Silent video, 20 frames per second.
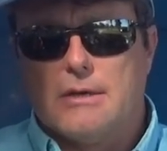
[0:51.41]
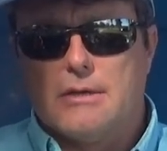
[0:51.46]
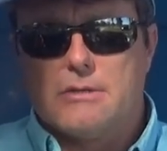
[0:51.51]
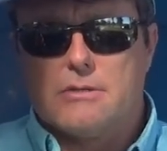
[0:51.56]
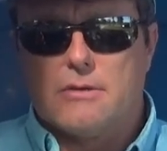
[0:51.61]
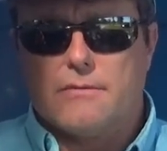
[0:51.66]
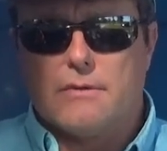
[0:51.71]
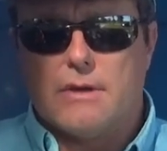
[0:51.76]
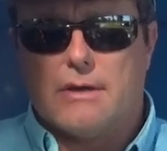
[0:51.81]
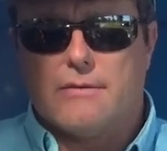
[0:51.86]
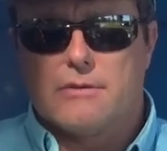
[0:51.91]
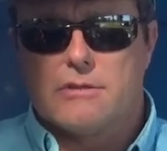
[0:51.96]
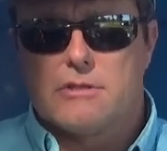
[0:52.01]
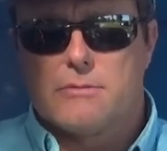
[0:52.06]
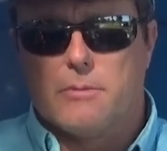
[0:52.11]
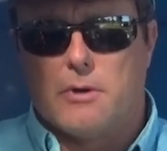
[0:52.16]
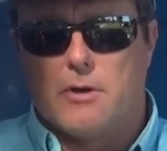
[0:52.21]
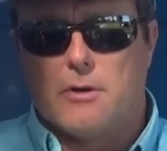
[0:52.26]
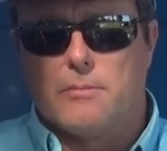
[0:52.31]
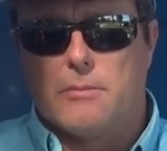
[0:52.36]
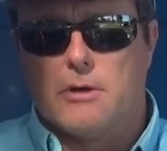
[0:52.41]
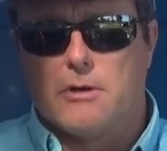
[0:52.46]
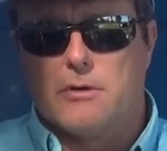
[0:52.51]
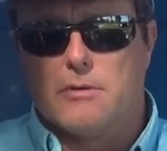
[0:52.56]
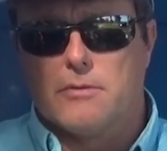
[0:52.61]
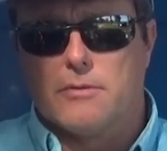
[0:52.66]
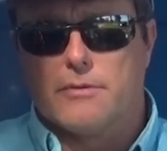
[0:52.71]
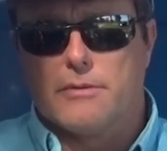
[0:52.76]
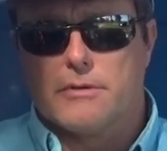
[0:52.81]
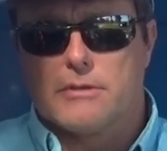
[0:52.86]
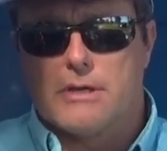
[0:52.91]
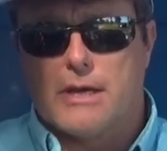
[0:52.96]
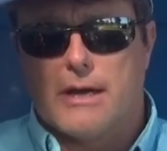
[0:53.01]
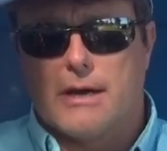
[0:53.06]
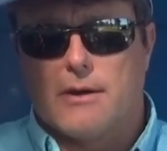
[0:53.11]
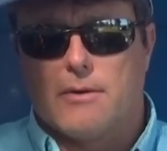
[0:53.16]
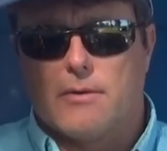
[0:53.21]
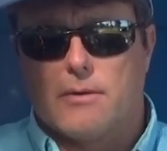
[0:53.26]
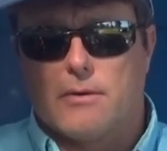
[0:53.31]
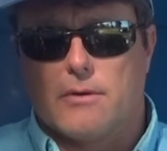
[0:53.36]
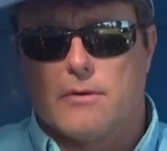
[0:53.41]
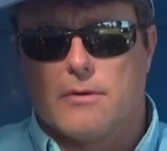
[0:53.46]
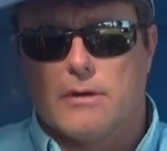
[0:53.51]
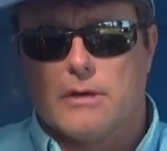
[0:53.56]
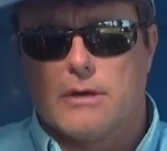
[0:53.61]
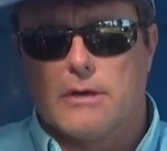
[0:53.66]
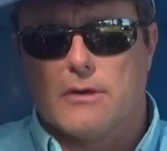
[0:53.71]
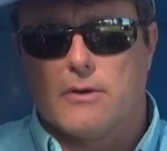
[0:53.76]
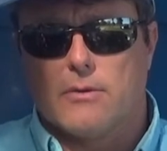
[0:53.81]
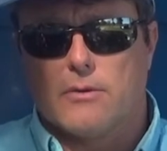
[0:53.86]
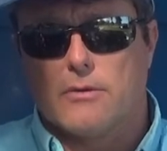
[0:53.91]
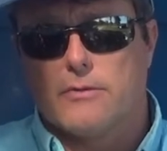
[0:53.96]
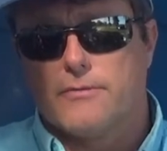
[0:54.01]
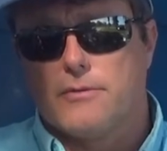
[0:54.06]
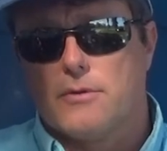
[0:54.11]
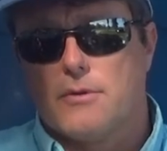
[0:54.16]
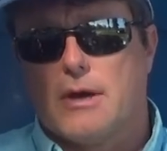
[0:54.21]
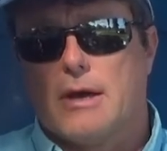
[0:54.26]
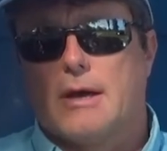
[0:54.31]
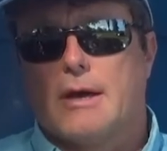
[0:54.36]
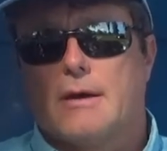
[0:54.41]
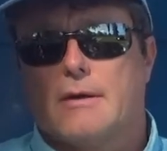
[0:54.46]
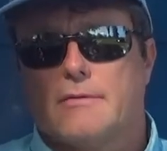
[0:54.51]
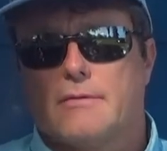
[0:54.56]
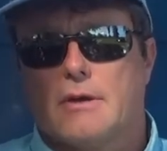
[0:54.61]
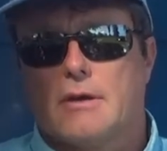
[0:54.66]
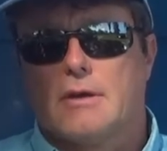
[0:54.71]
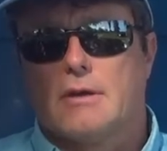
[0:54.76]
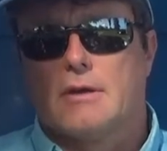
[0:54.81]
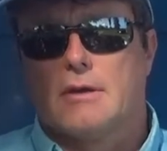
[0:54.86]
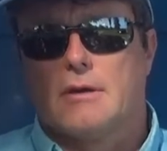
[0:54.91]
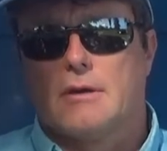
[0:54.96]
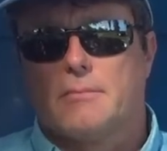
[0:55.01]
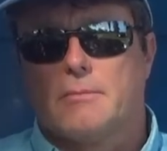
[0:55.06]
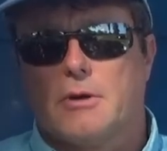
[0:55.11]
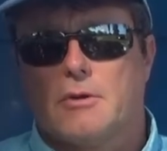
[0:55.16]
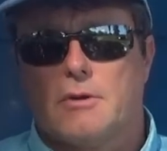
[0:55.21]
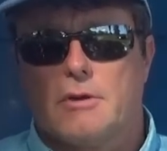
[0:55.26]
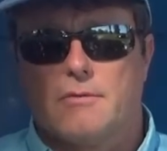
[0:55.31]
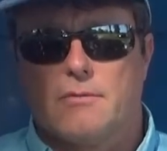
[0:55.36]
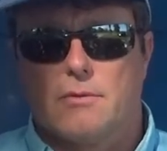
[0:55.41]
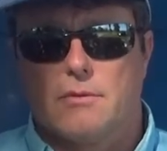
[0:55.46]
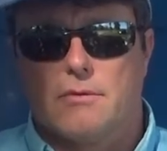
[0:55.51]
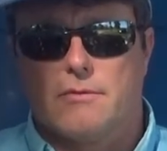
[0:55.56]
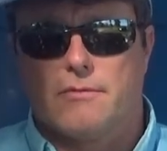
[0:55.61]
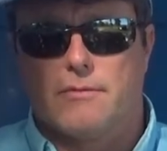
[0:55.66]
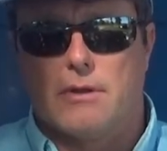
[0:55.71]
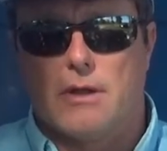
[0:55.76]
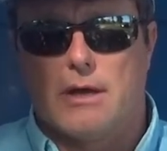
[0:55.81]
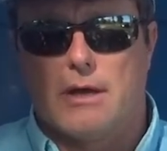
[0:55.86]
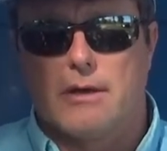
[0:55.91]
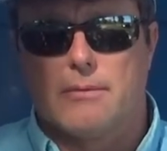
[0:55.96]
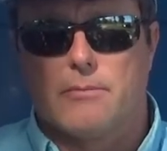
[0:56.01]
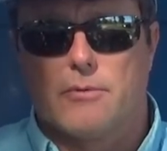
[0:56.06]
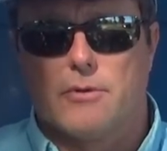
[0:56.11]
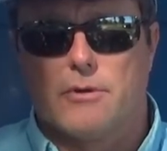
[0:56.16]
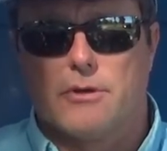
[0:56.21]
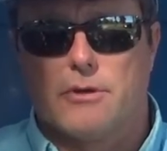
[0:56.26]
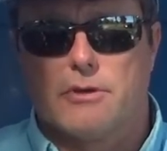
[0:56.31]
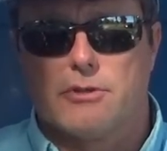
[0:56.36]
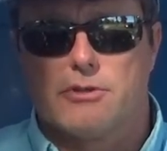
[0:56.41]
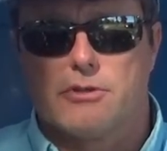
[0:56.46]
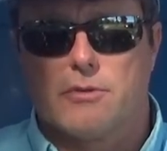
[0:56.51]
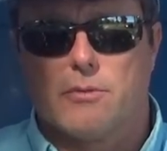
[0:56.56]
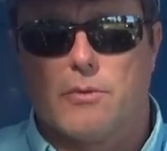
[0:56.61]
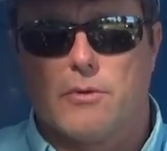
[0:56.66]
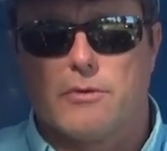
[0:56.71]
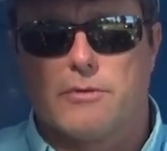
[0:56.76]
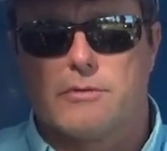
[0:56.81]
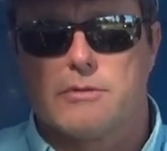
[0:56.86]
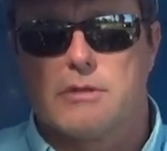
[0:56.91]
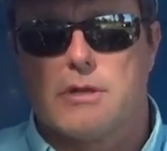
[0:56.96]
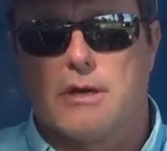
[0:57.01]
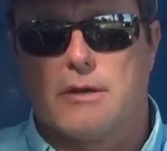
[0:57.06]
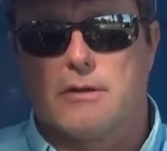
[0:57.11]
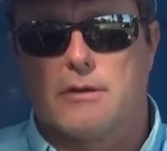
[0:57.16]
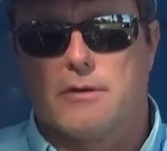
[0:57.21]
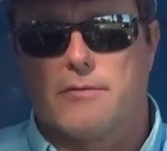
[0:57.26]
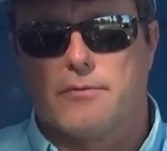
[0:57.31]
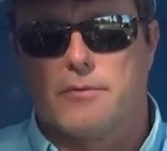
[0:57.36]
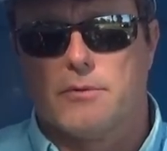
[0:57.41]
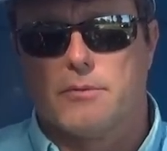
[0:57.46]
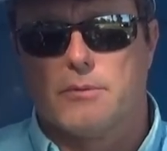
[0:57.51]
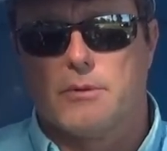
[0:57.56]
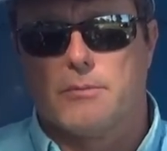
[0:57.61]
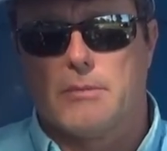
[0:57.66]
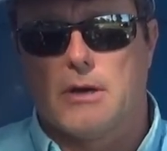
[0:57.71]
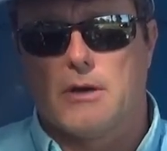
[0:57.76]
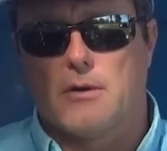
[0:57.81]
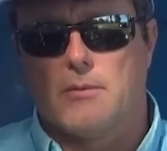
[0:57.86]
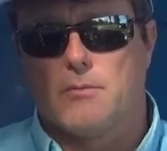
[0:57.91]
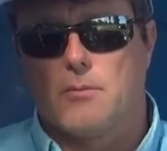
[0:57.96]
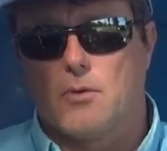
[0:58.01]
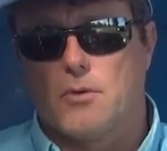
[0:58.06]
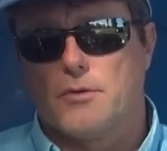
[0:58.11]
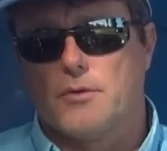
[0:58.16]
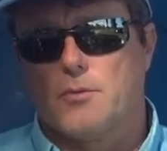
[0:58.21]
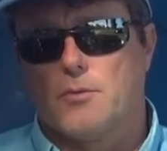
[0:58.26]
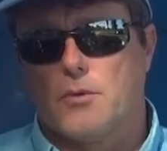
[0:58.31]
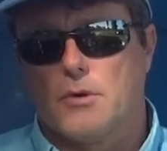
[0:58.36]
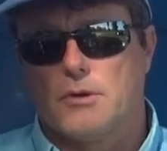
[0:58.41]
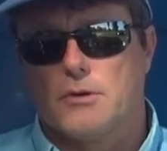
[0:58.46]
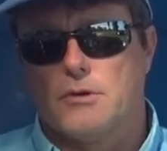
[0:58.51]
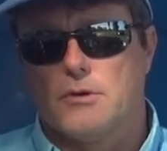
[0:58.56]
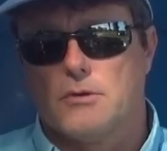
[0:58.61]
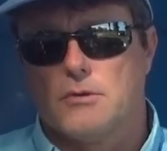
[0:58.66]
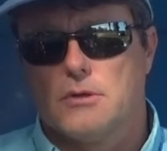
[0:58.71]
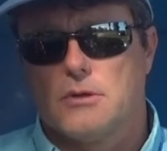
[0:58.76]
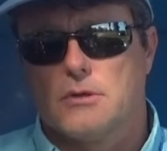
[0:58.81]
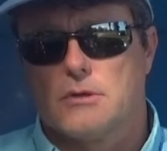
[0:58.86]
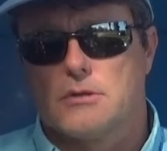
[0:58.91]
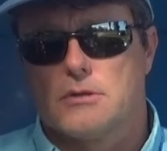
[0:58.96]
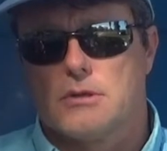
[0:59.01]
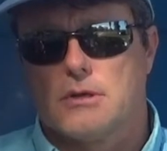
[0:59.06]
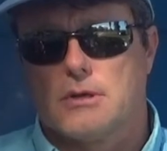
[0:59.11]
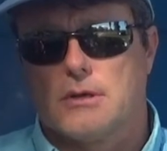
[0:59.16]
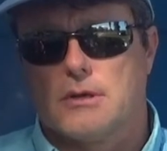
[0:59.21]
So if you have a small boat with a tower, or if you have a boat even with a fly bridge where there's not enough room to mount more than one unit